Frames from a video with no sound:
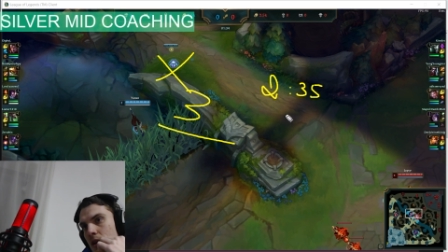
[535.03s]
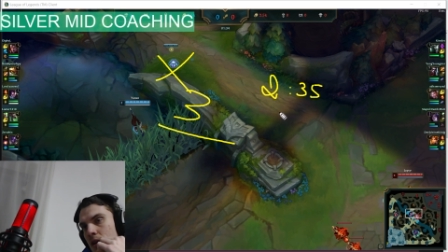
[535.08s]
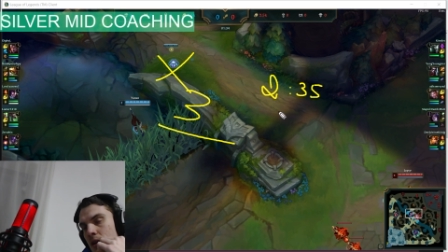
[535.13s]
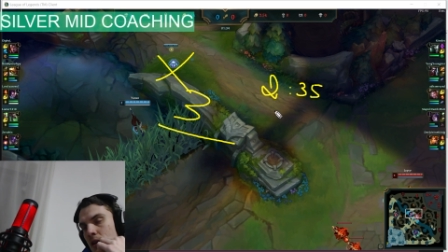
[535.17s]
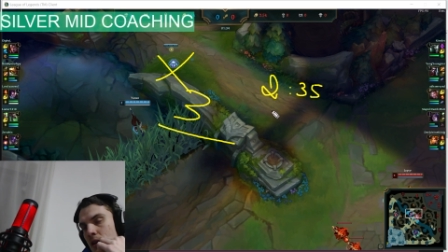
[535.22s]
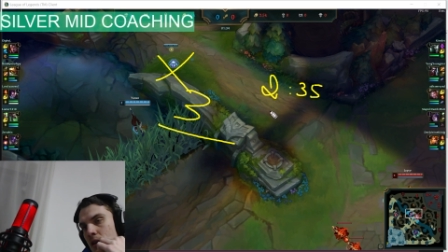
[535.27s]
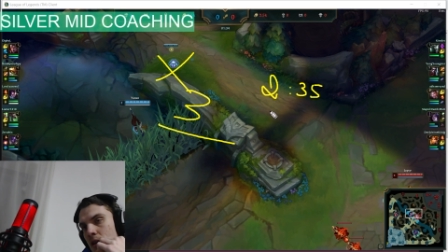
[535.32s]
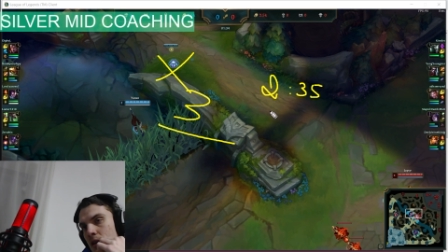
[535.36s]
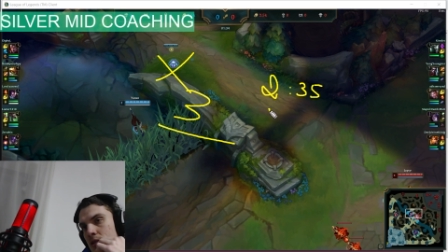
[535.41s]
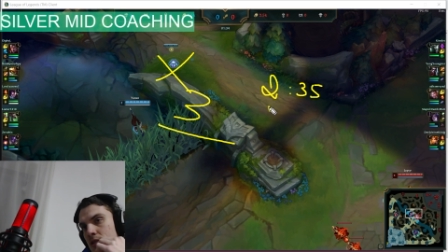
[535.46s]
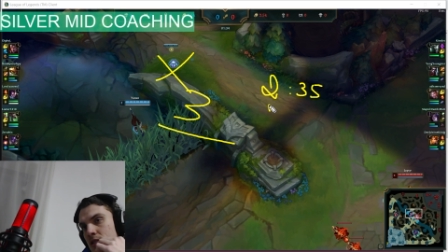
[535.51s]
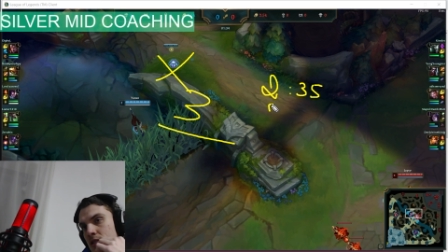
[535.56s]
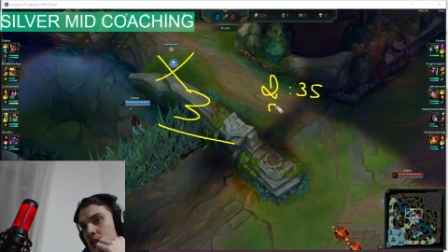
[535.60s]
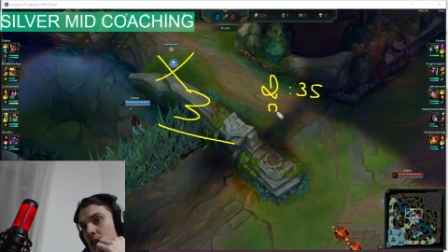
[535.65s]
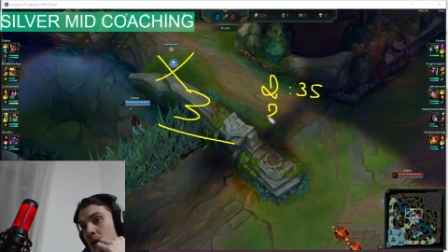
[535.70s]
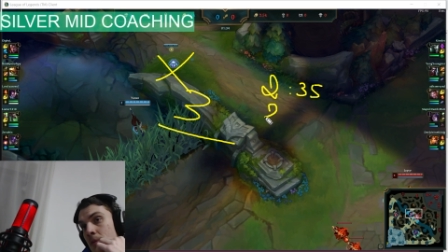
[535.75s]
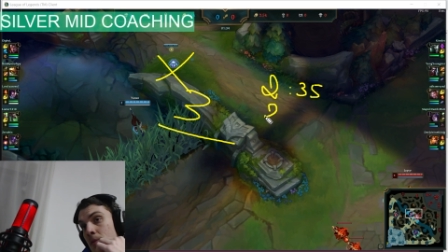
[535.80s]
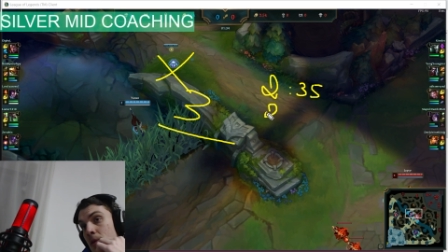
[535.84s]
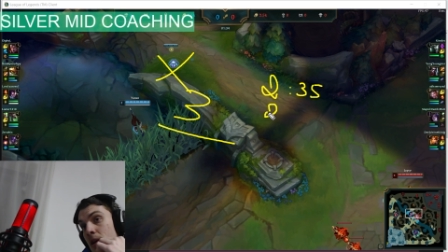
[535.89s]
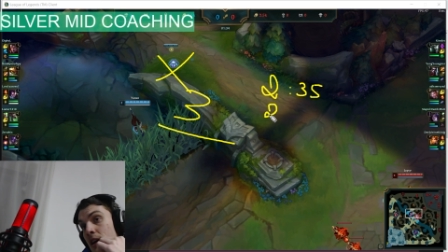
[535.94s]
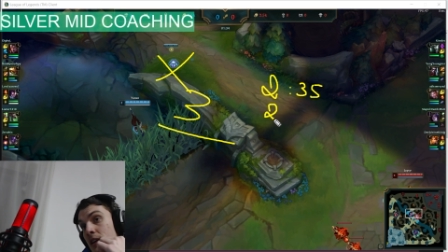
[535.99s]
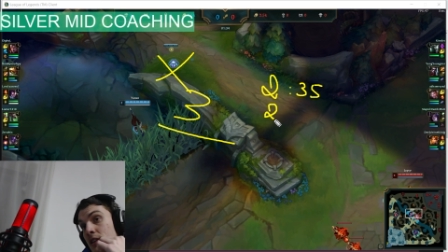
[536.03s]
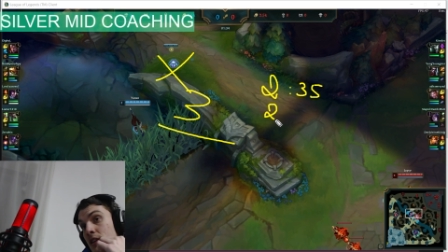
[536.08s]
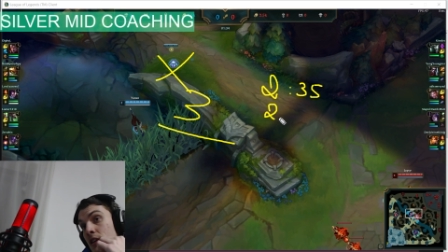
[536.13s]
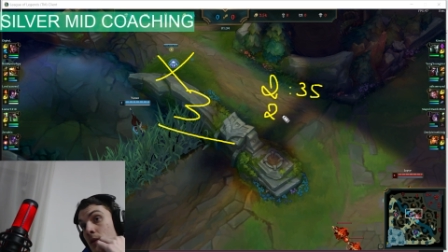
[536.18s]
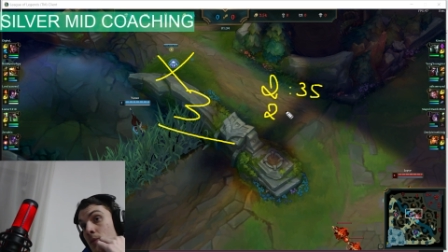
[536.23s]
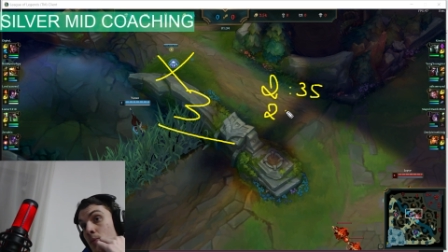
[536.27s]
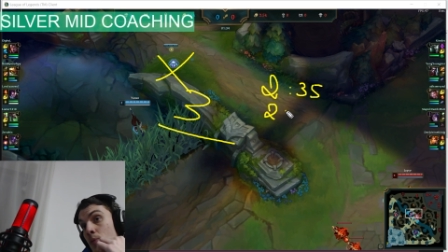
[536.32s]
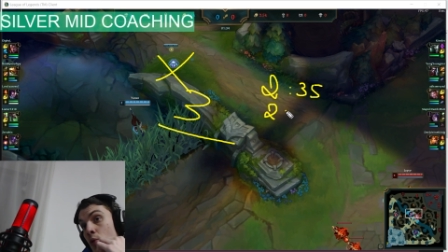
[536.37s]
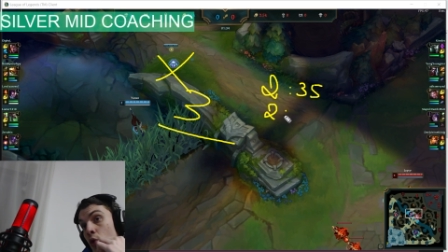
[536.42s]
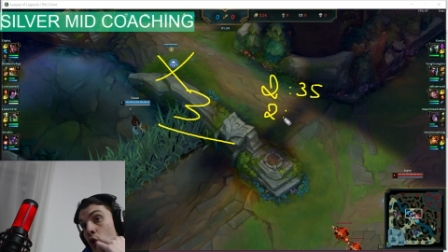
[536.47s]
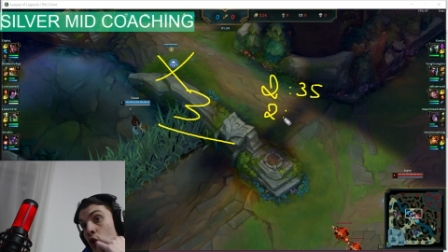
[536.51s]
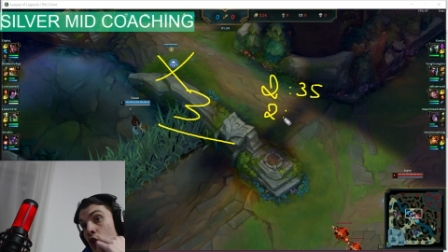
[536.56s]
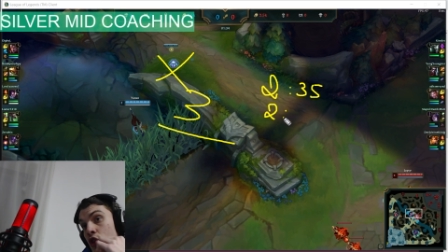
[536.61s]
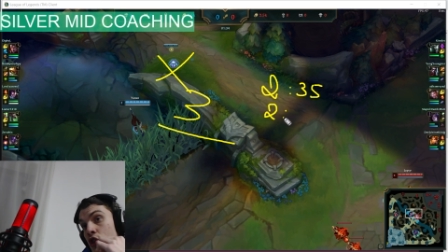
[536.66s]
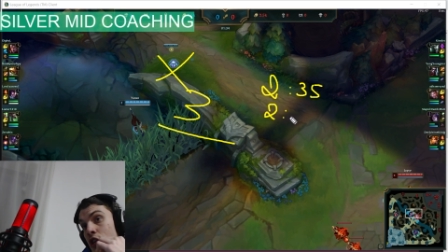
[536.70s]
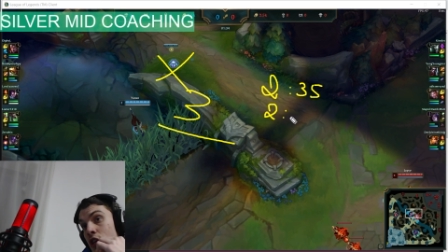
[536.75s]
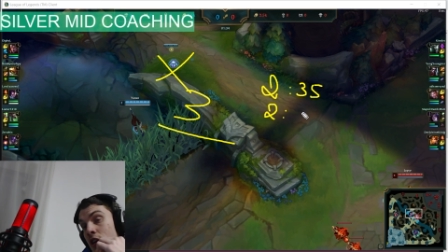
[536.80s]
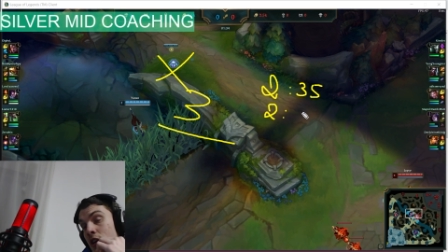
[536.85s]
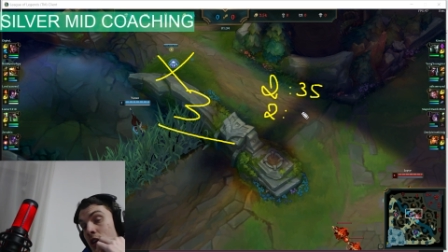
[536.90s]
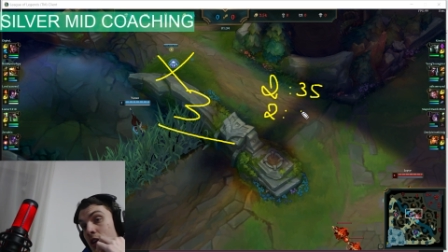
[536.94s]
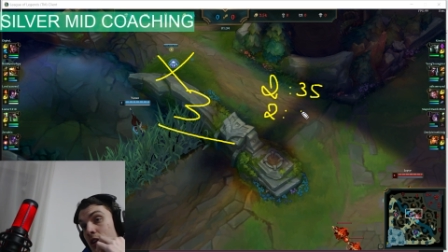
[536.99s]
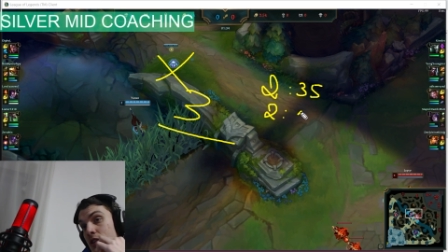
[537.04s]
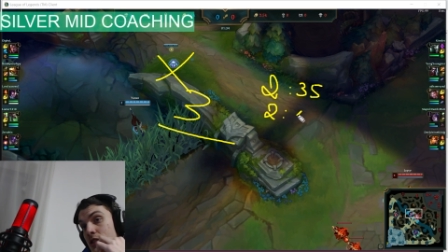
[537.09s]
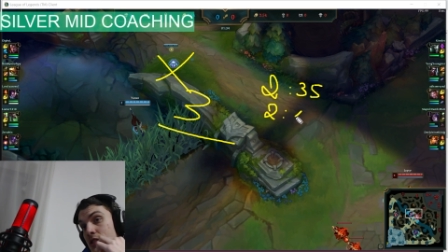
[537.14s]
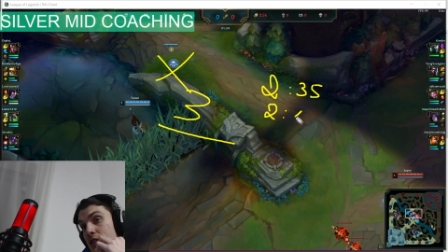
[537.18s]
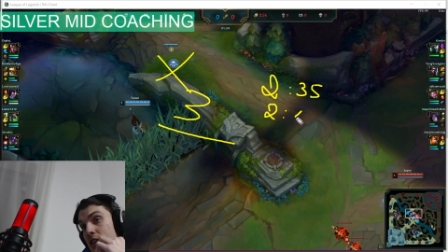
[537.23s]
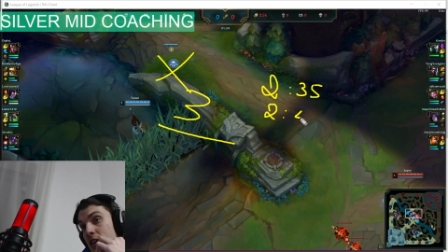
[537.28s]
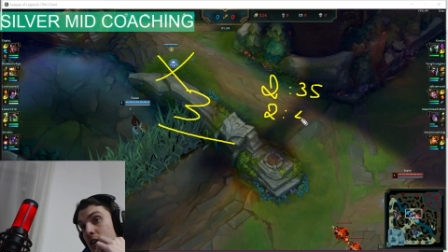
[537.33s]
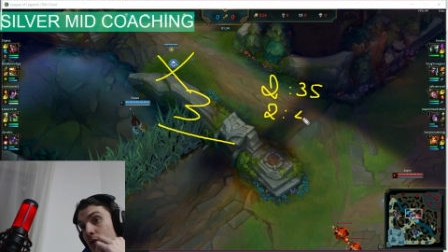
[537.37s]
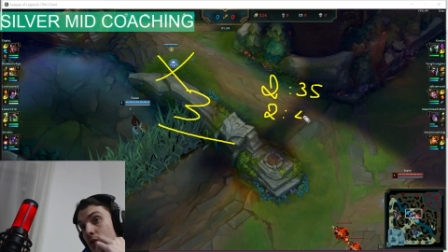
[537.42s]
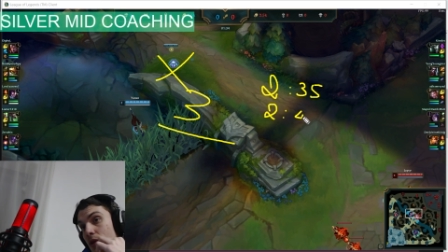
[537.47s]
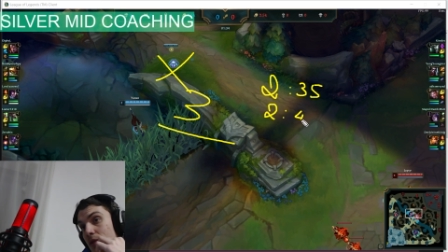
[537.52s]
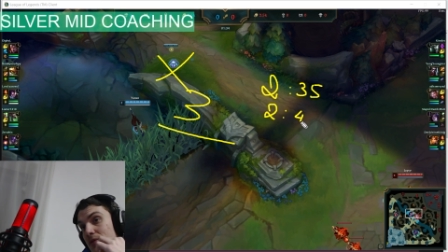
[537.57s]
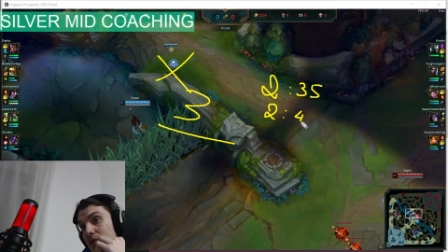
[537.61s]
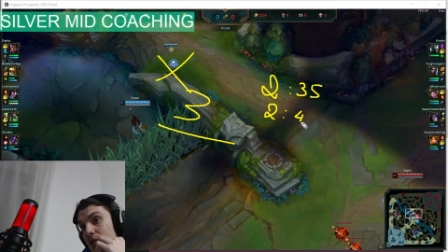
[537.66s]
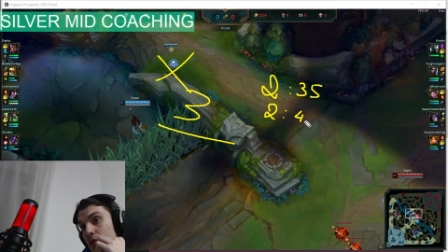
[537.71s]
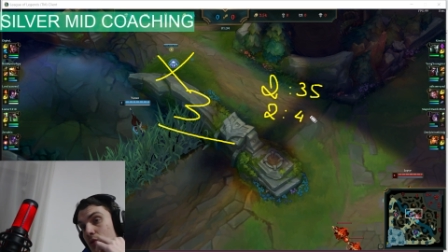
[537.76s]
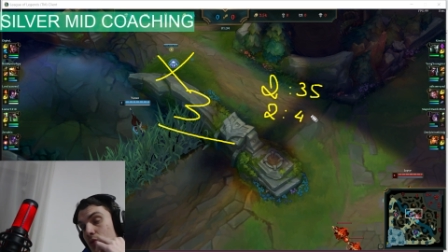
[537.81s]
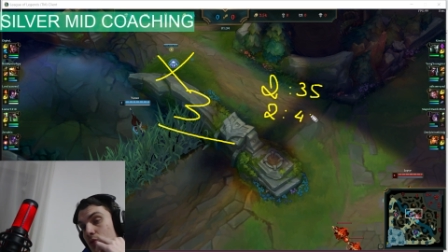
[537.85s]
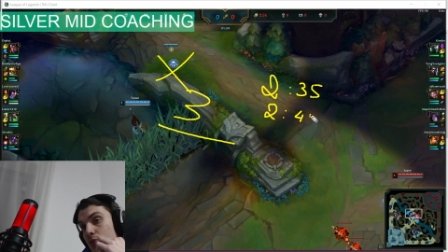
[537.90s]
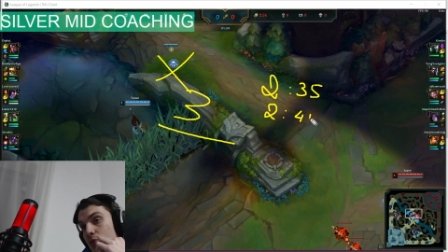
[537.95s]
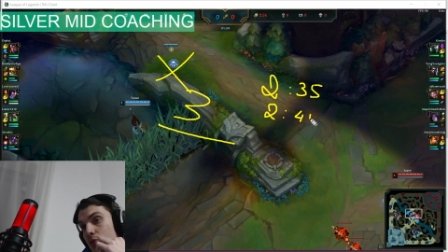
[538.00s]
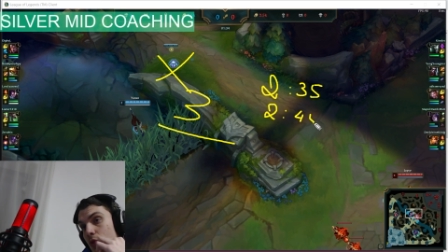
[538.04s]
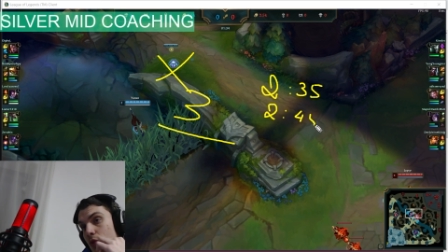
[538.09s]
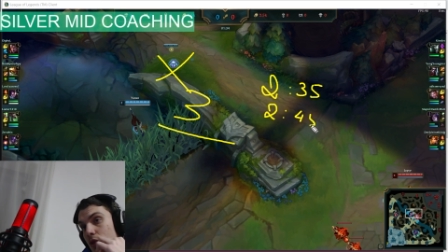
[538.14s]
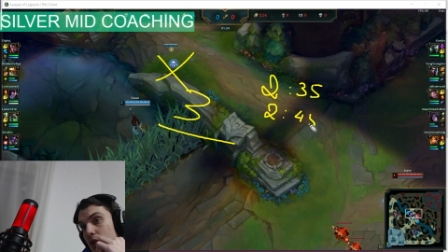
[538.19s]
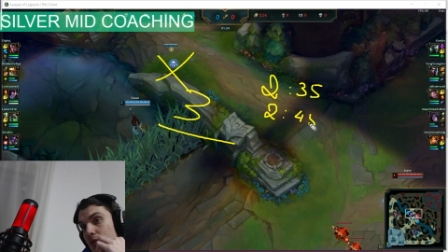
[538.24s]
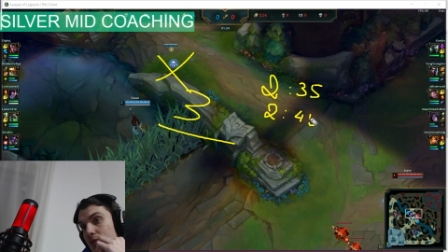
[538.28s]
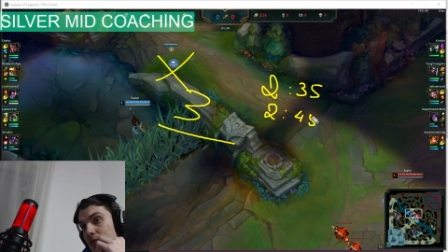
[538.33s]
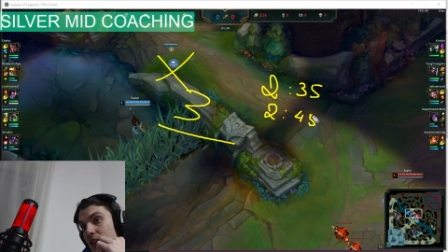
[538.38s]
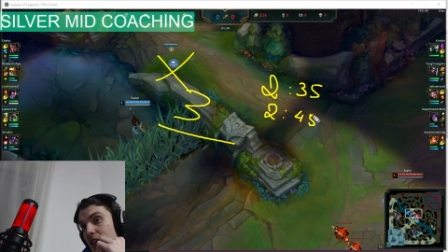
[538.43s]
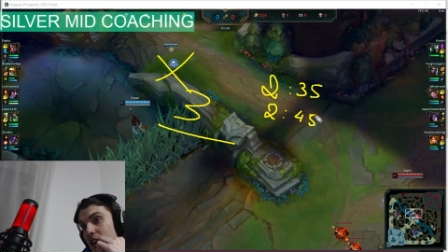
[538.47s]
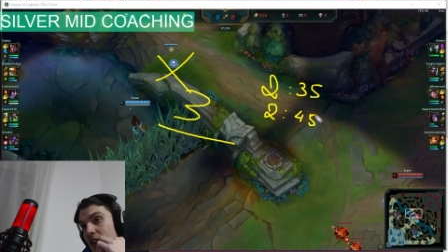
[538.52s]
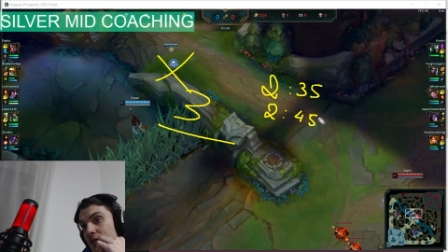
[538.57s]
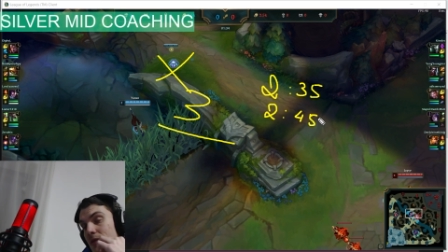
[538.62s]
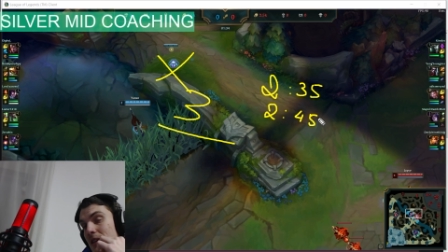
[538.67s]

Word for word: Uh, some other more junglers gank you after 245,